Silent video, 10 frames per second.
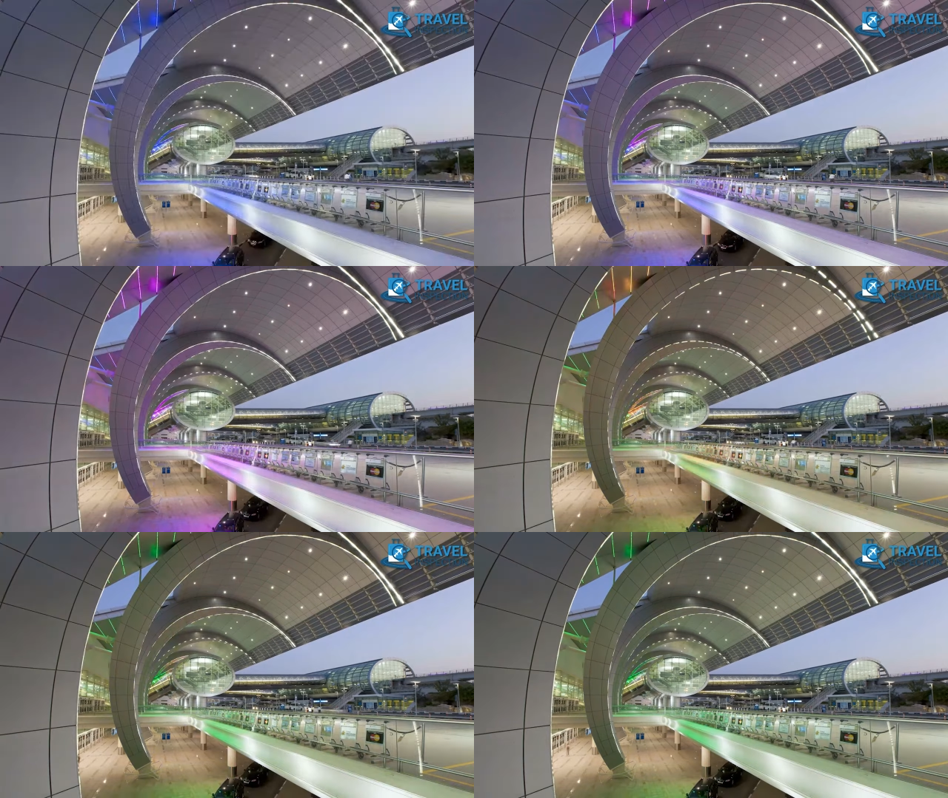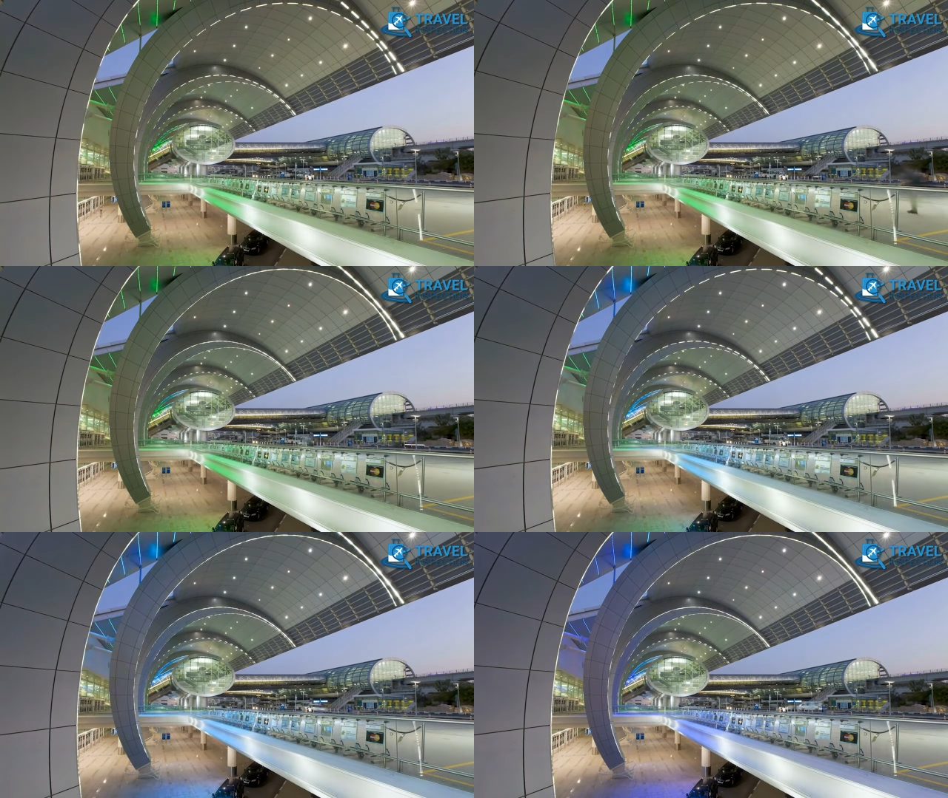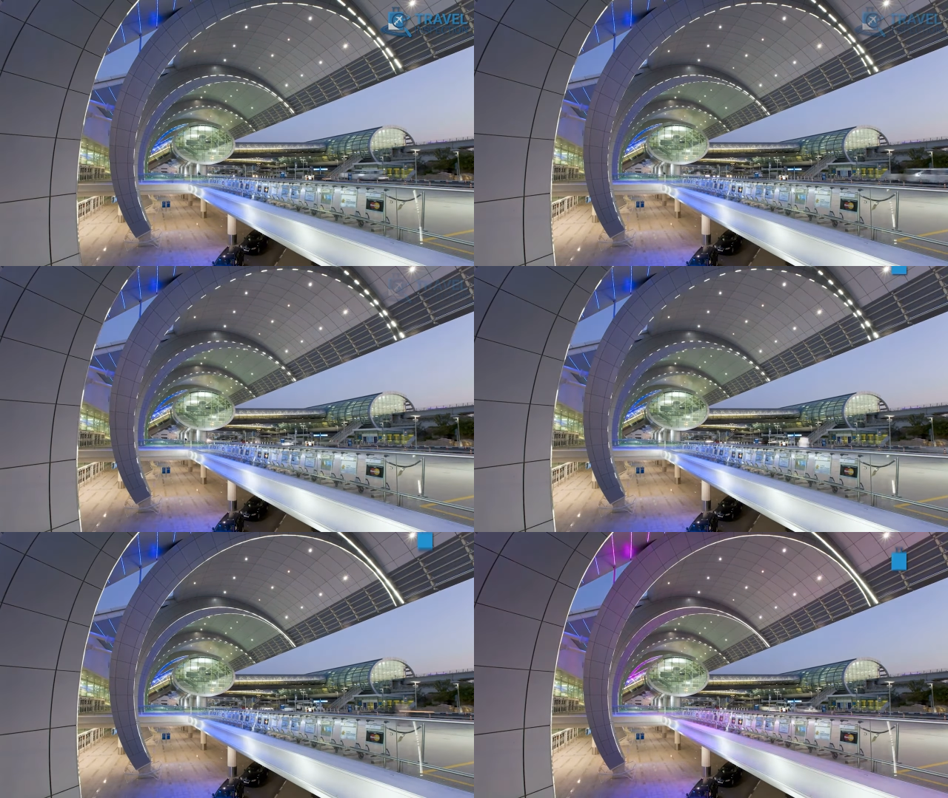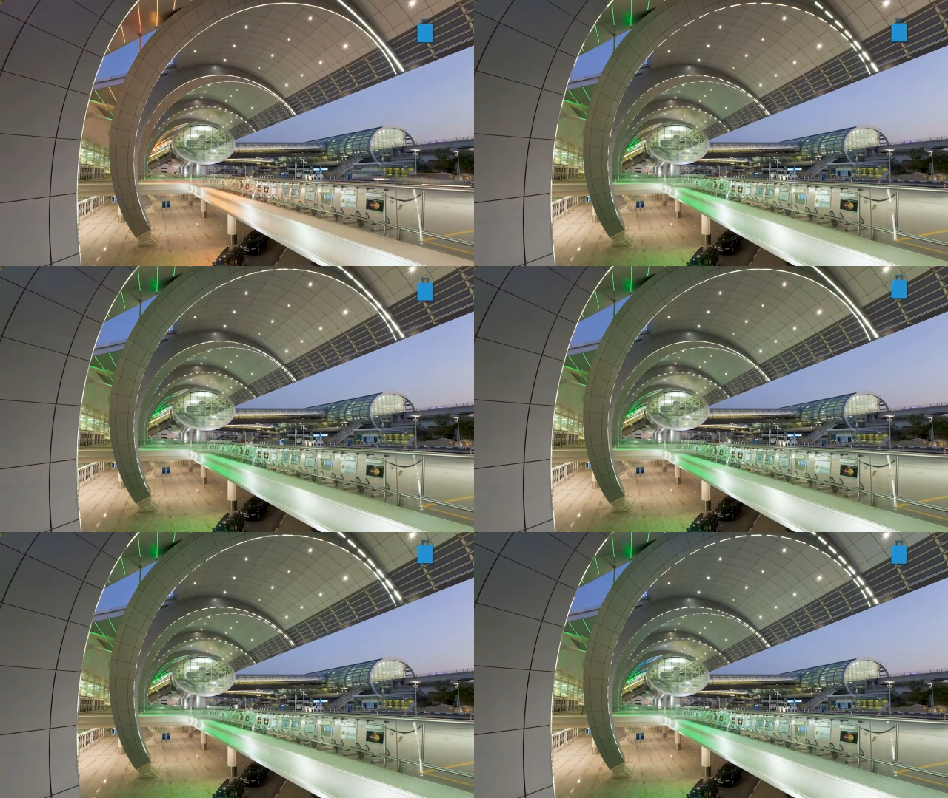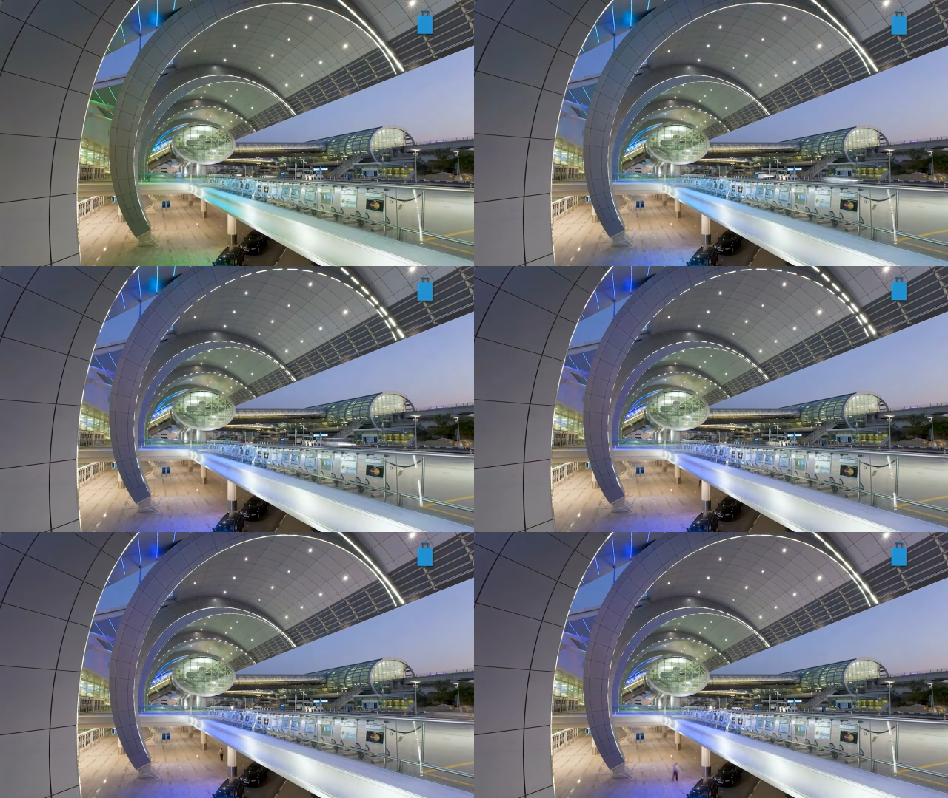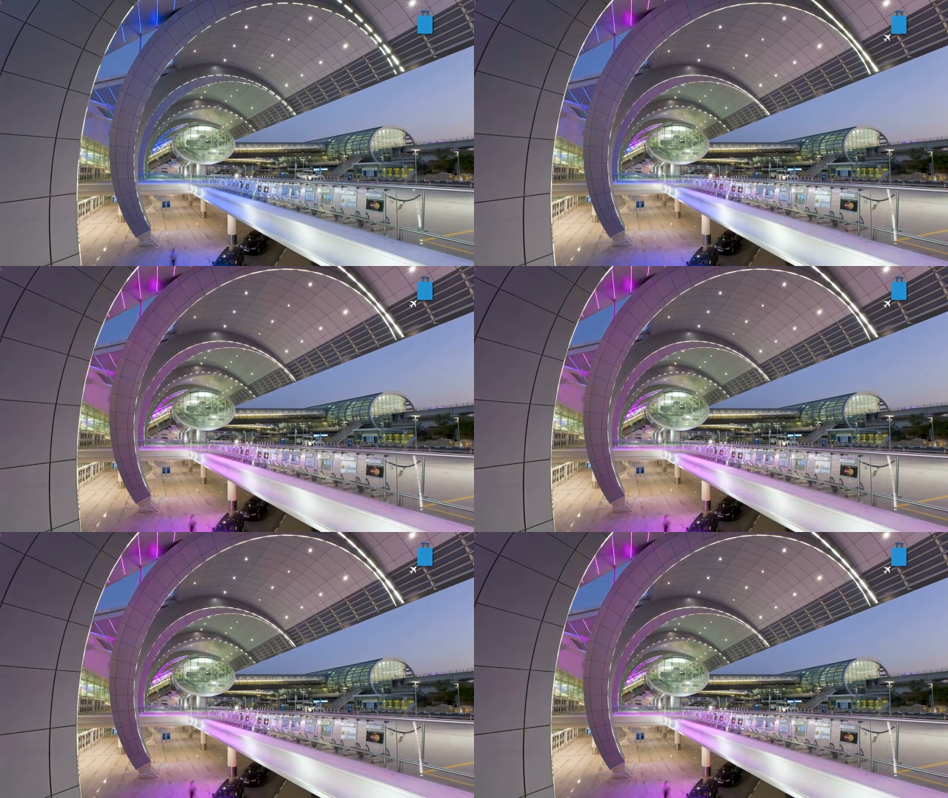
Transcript: (no speaker visible)